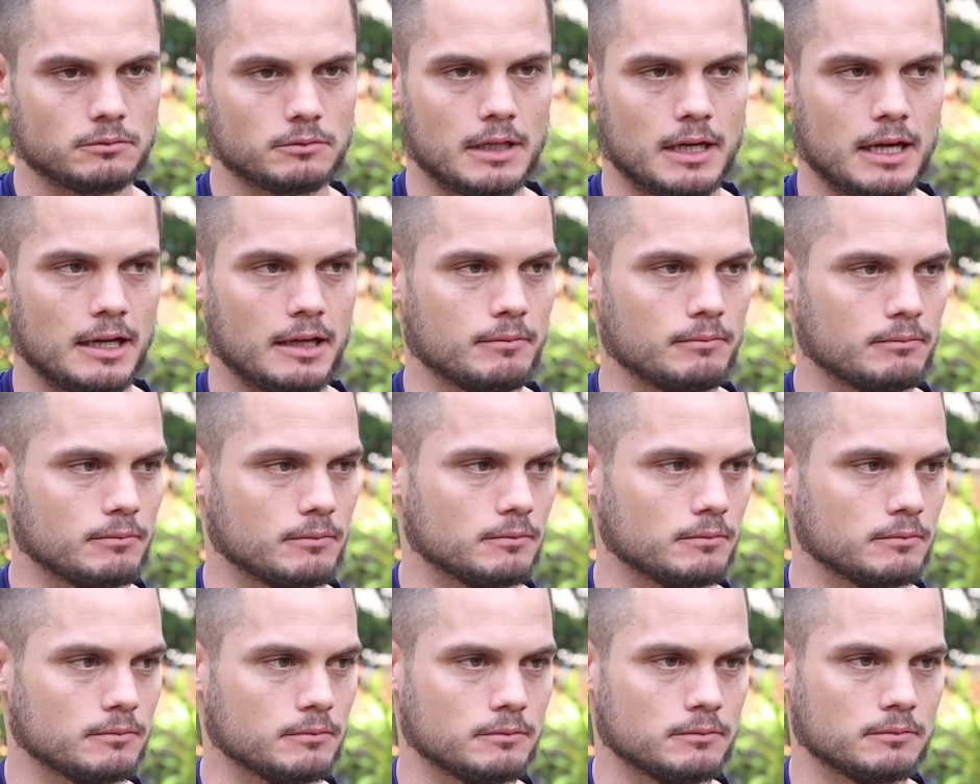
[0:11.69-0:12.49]

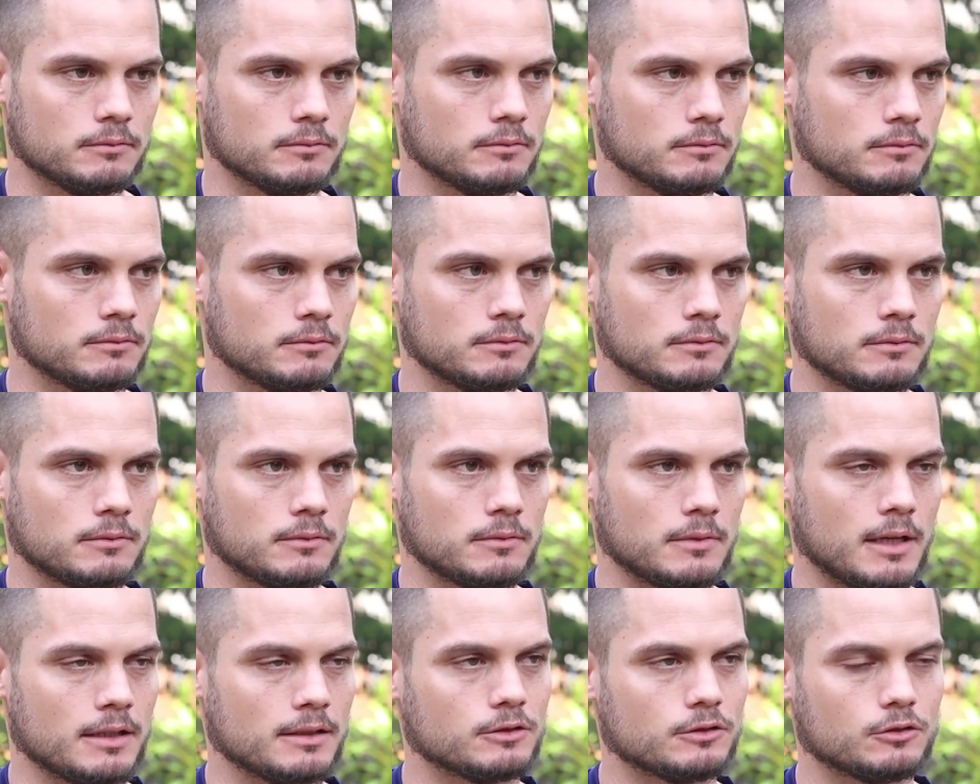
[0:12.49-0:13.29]

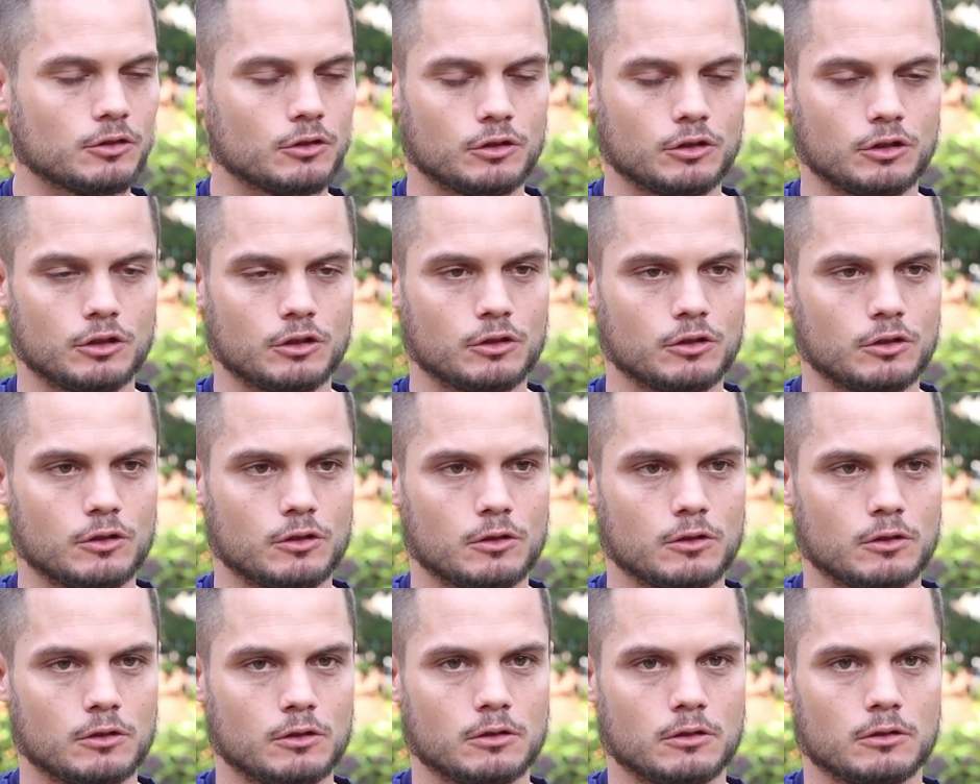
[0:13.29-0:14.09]
I'm
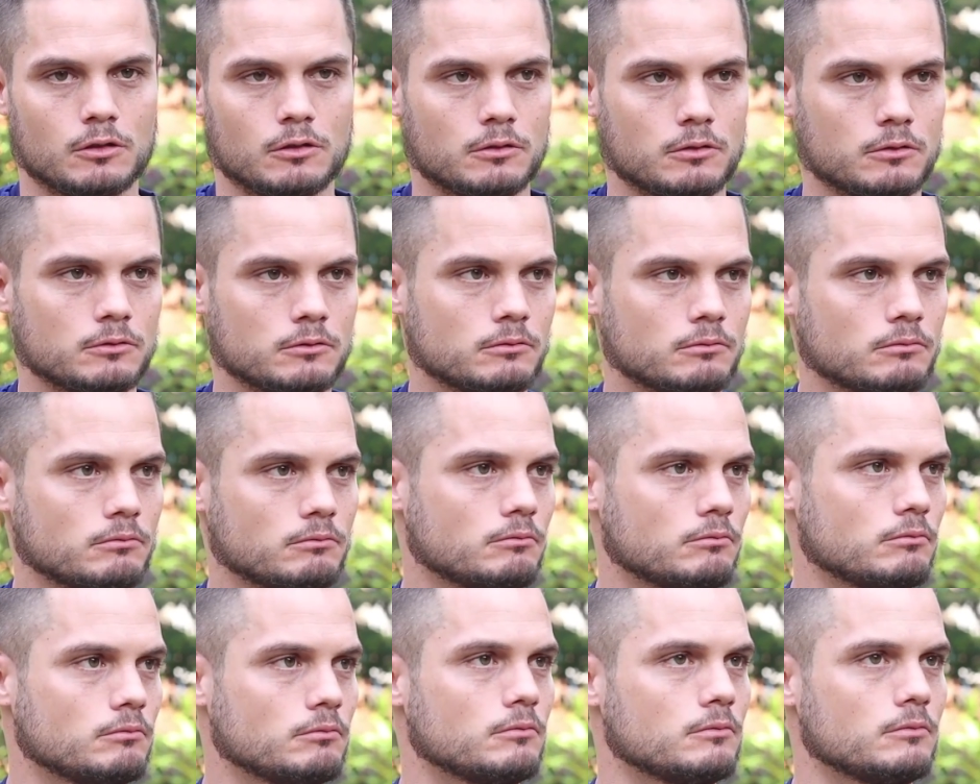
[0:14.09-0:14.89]
Antonio
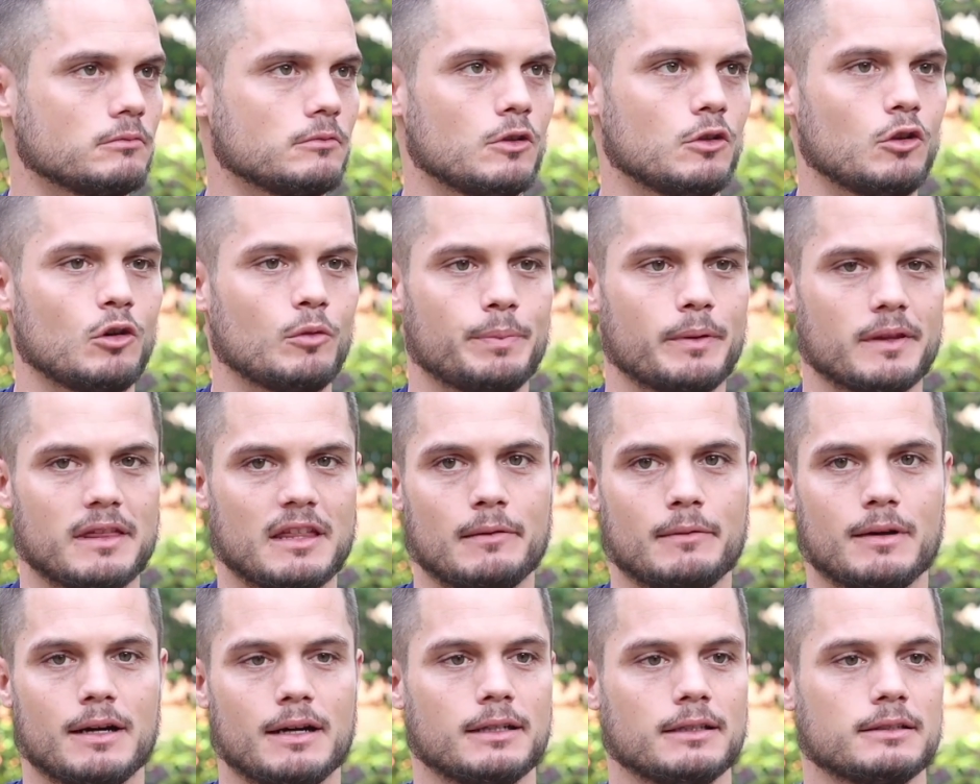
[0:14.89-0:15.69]
López
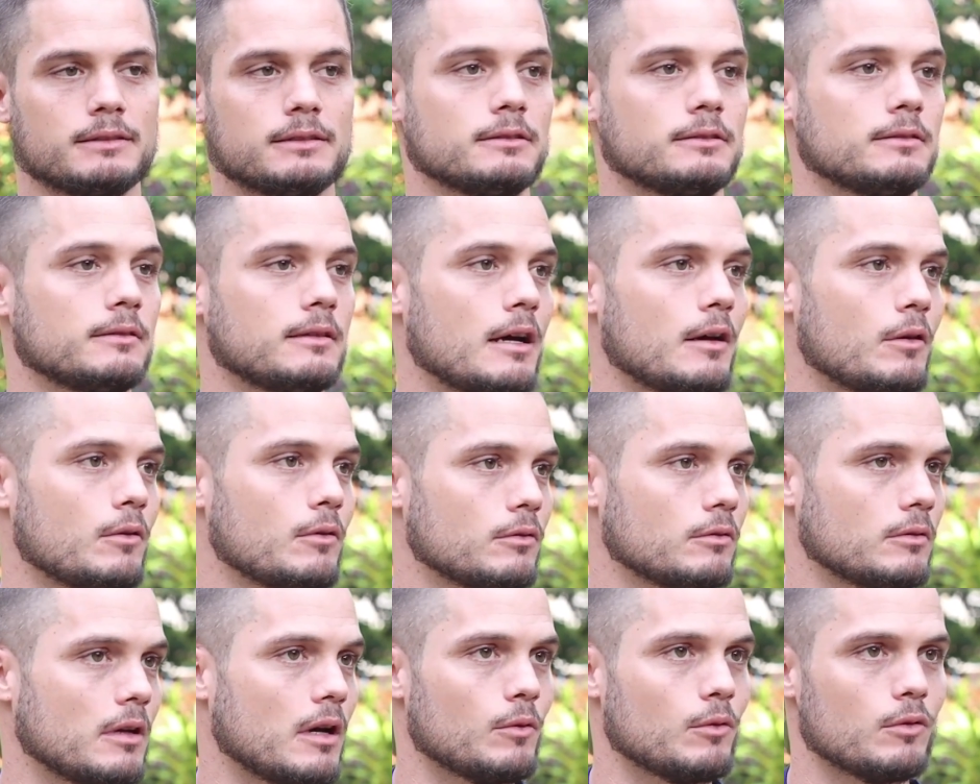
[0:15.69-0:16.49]
Habas.
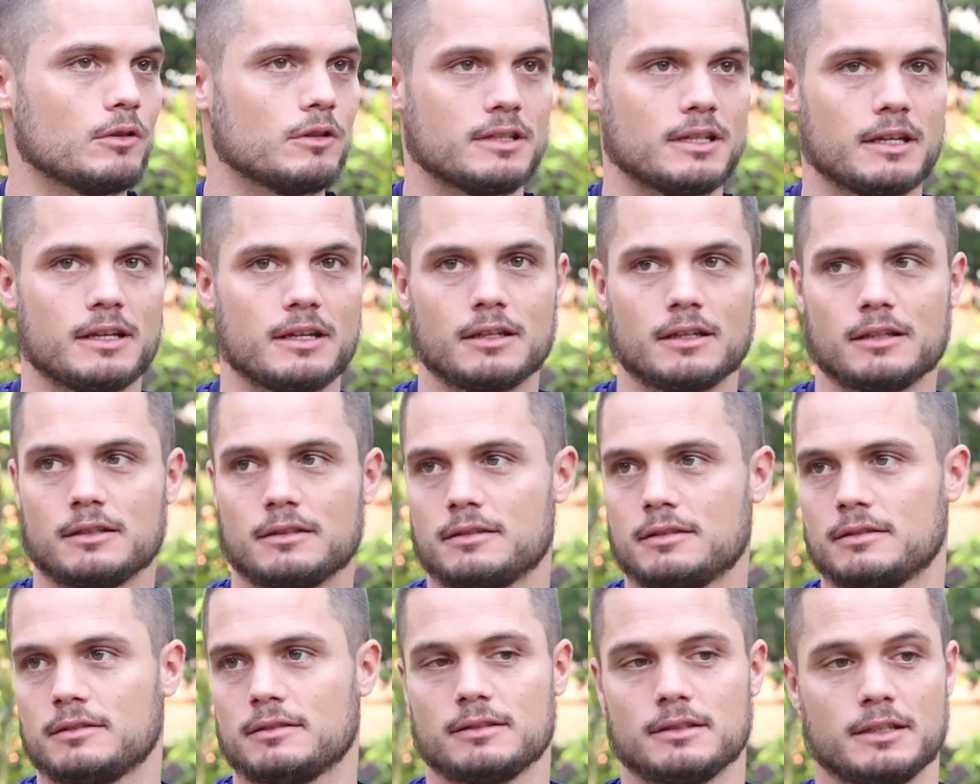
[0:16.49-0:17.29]
I will say
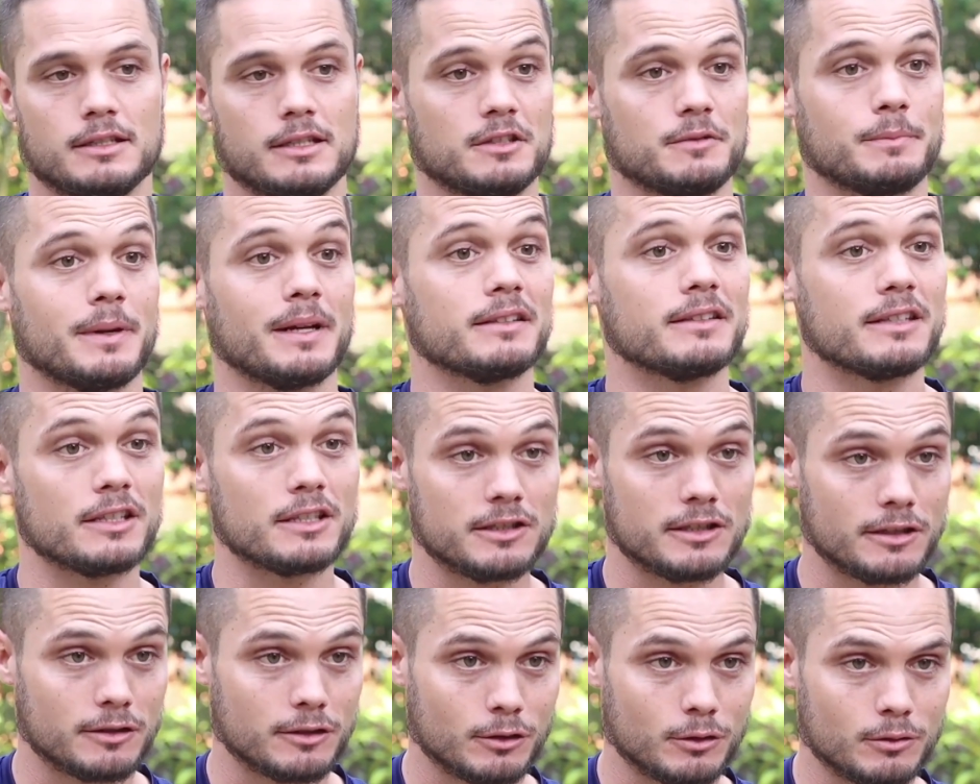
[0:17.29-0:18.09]
it. He's my
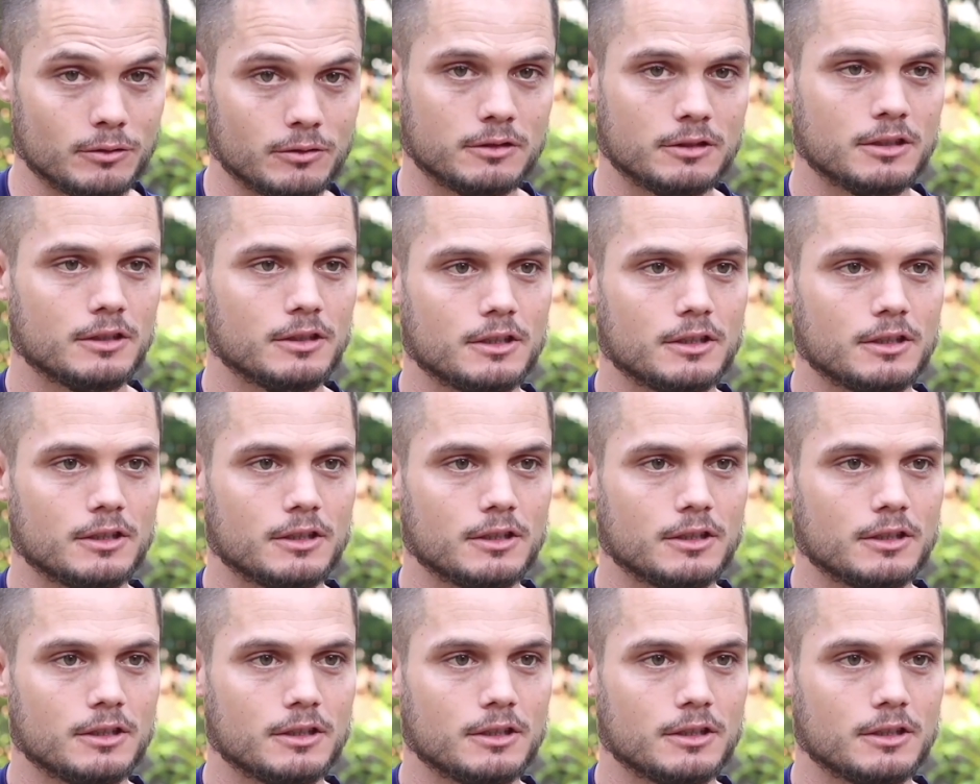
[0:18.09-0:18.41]
teacher, no?